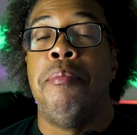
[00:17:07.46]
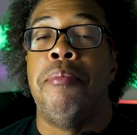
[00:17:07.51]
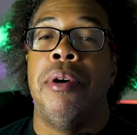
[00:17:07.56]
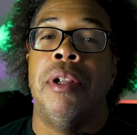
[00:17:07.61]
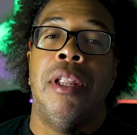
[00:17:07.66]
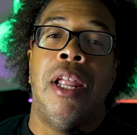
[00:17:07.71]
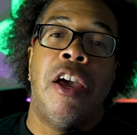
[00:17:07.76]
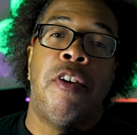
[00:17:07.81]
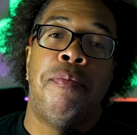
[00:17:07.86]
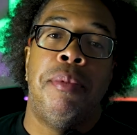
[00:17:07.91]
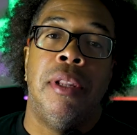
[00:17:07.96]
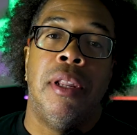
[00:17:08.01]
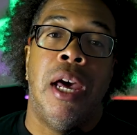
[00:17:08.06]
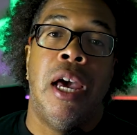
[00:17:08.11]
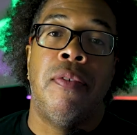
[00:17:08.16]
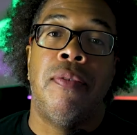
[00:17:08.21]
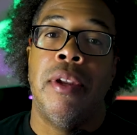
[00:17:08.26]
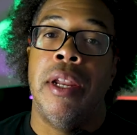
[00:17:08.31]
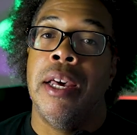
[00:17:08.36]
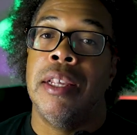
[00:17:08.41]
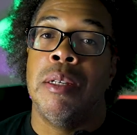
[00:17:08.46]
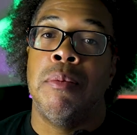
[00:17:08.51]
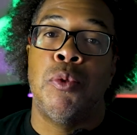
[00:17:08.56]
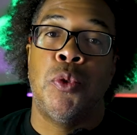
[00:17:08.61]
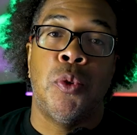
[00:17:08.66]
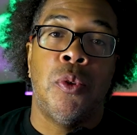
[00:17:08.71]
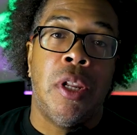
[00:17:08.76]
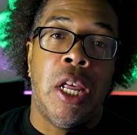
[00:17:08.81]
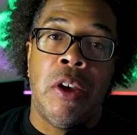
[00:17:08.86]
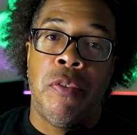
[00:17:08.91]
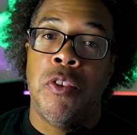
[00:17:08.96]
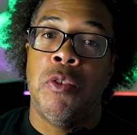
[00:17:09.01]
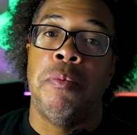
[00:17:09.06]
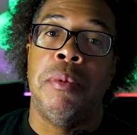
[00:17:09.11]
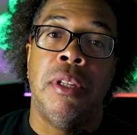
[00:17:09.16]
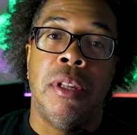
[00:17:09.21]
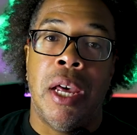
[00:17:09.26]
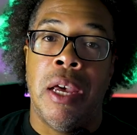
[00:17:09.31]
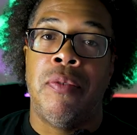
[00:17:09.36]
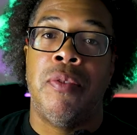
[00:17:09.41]
but life be life, and as I'm sure life is
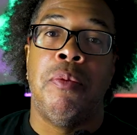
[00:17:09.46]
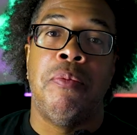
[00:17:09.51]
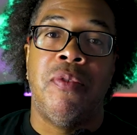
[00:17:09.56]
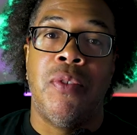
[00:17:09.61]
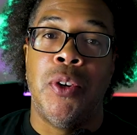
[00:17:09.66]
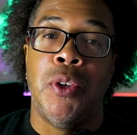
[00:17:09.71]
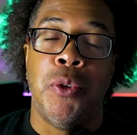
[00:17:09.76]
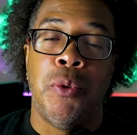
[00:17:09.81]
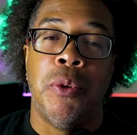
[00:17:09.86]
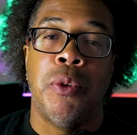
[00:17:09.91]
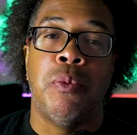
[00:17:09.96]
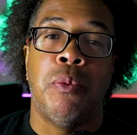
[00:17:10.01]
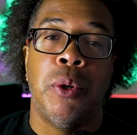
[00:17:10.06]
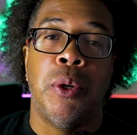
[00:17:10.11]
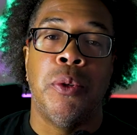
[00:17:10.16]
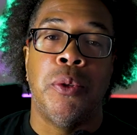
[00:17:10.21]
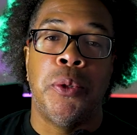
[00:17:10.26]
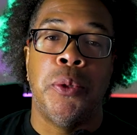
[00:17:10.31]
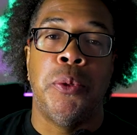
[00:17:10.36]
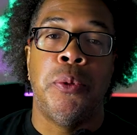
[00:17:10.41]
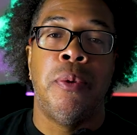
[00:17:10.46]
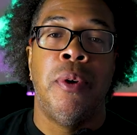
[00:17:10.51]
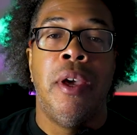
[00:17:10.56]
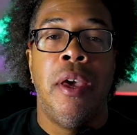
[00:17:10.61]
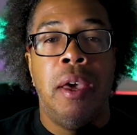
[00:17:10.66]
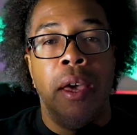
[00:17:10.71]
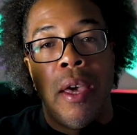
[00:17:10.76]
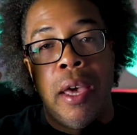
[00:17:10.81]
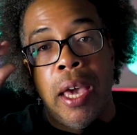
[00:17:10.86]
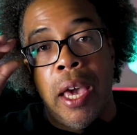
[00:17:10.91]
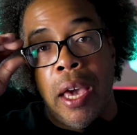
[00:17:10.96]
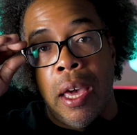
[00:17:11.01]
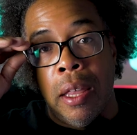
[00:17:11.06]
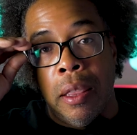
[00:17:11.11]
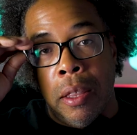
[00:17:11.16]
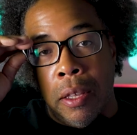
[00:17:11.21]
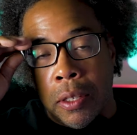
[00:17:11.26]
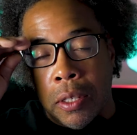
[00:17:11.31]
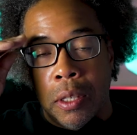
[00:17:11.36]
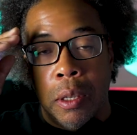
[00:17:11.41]
be life and for you as well too.
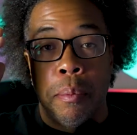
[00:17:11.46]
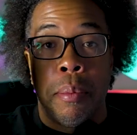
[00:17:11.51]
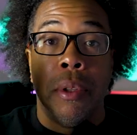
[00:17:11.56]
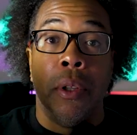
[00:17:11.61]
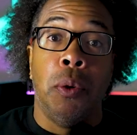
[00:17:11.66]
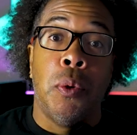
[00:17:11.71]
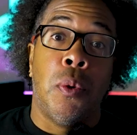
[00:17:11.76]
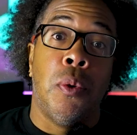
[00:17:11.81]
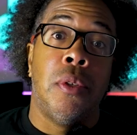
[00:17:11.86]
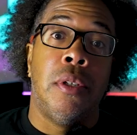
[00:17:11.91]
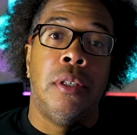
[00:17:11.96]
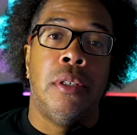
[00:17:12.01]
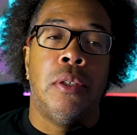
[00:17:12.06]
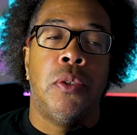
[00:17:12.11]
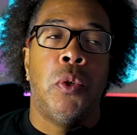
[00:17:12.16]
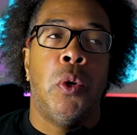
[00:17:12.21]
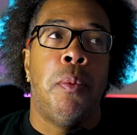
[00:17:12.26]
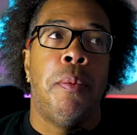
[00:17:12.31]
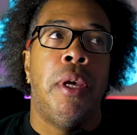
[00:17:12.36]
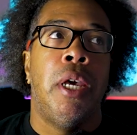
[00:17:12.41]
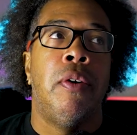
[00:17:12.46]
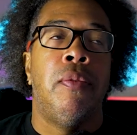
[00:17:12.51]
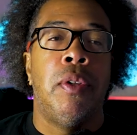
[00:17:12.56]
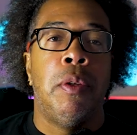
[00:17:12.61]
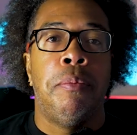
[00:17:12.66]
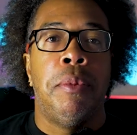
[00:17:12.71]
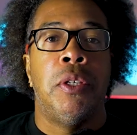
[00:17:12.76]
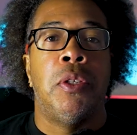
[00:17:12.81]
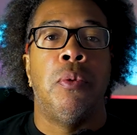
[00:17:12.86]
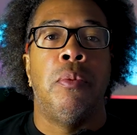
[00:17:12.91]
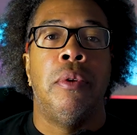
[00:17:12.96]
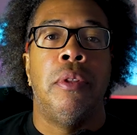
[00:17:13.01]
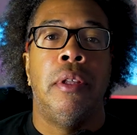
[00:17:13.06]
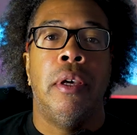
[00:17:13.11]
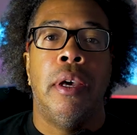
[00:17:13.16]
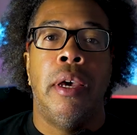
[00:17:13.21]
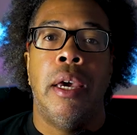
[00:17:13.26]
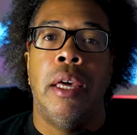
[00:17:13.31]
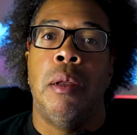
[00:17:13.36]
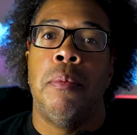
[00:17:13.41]
And this is a political season, so I'm heavily busy with
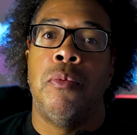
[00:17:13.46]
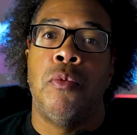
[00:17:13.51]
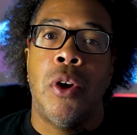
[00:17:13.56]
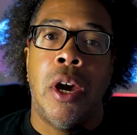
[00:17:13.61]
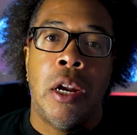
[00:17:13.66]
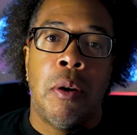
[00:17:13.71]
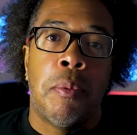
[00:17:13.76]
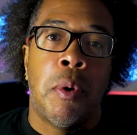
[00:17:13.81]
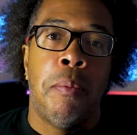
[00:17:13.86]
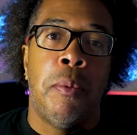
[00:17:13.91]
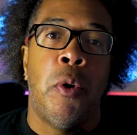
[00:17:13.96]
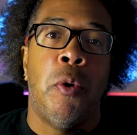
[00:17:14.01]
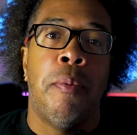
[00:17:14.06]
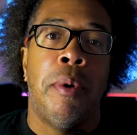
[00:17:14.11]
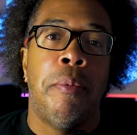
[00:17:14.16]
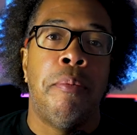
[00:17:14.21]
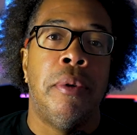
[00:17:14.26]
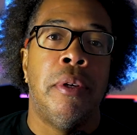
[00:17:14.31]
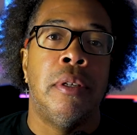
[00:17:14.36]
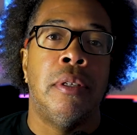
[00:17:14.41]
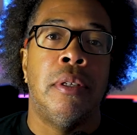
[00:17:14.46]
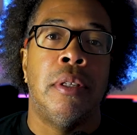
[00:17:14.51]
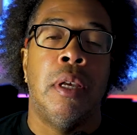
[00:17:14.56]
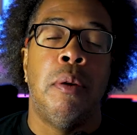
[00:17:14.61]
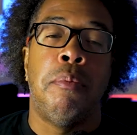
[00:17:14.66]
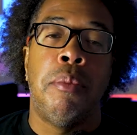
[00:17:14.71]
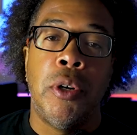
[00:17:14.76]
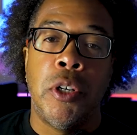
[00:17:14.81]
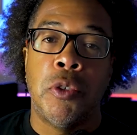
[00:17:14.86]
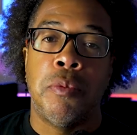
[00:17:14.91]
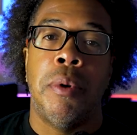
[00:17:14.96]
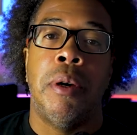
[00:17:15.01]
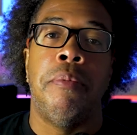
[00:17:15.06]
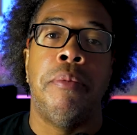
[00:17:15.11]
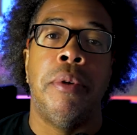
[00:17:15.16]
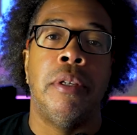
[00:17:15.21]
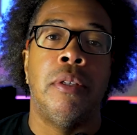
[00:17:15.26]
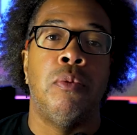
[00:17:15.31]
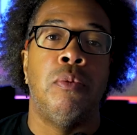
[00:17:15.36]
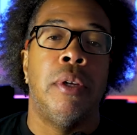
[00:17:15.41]
that, and I'm trying to promote my business and push my
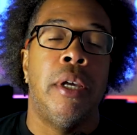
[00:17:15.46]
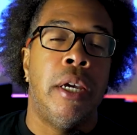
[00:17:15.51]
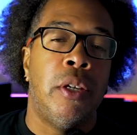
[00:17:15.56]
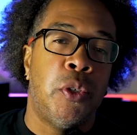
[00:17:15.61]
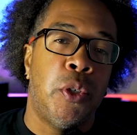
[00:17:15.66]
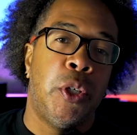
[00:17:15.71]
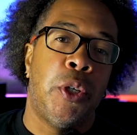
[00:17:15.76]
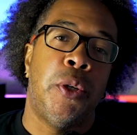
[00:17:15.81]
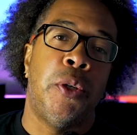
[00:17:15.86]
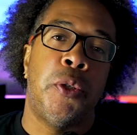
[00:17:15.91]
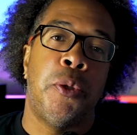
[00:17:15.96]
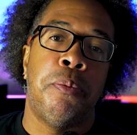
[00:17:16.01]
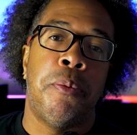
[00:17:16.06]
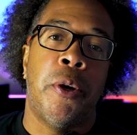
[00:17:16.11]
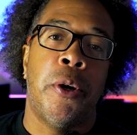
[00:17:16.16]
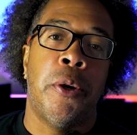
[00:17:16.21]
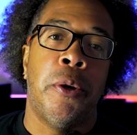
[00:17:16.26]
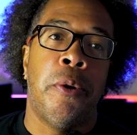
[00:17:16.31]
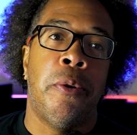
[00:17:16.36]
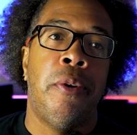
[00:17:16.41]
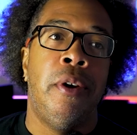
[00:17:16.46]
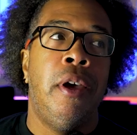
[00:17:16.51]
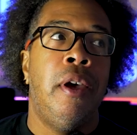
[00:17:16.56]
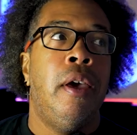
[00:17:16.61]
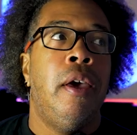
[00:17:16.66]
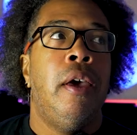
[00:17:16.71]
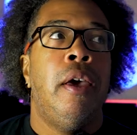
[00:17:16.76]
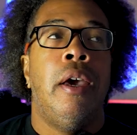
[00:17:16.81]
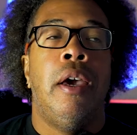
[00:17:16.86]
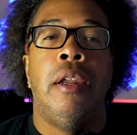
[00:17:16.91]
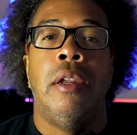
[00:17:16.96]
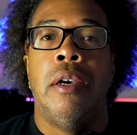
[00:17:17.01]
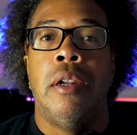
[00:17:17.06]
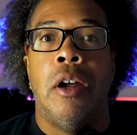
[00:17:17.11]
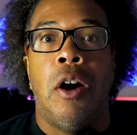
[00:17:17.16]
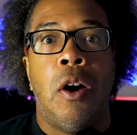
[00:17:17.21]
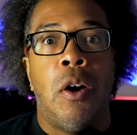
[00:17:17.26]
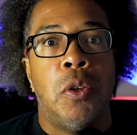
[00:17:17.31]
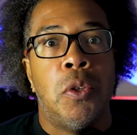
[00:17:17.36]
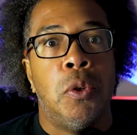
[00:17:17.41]
business with engineering tomorrow, and then
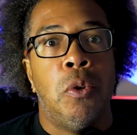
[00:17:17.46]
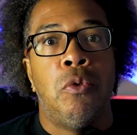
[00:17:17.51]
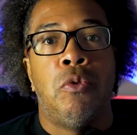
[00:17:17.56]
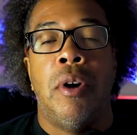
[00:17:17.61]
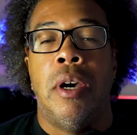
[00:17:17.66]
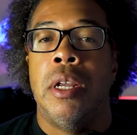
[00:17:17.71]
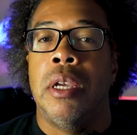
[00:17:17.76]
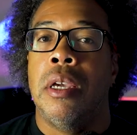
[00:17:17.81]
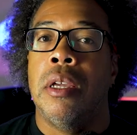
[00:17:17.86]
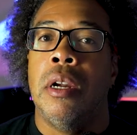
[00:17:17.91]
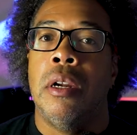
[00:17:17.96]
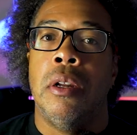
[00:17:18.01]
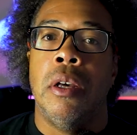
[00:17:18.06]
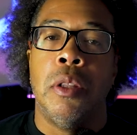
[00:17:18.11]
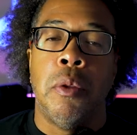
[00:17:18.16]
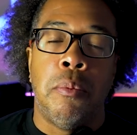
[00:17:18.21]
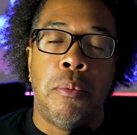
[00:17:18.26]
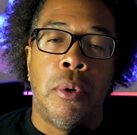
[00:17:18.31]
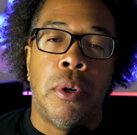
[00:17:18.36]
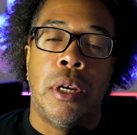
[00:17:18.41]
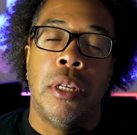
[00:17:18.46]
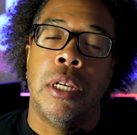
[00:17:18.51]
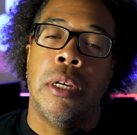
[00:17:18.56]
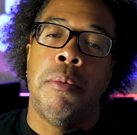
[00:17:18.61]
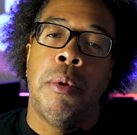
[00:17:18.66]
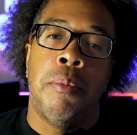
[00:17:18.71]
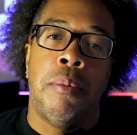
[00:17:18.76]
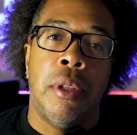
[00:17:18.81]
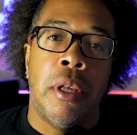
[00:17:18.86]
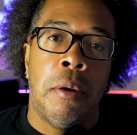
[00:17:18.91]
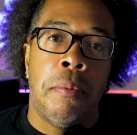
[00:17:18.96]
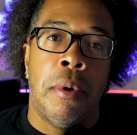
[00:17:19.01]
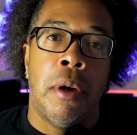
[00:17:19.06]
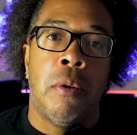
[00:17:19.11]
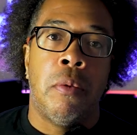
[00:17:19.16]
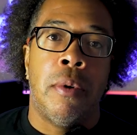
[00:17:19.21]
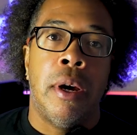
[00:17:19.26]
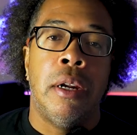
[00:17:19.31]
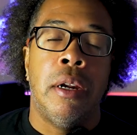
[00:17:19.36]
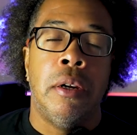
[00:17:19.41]
also trying to get another book because I'm planning
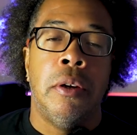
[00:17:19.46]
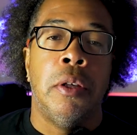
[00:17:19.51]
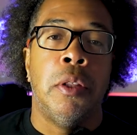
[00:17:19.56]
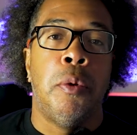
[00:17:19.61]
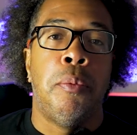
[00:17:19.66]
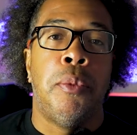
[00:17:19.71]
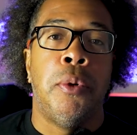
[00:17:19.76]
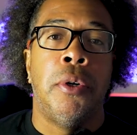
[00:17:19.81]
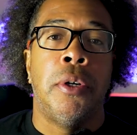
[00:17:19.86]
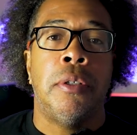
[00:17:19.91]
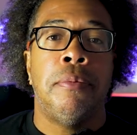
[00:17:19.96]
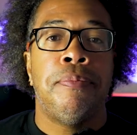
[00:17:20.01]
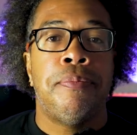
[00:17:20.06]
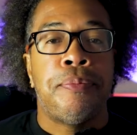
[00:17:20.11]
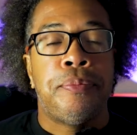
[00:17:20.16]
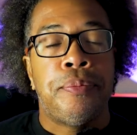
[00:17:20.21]
about writing another book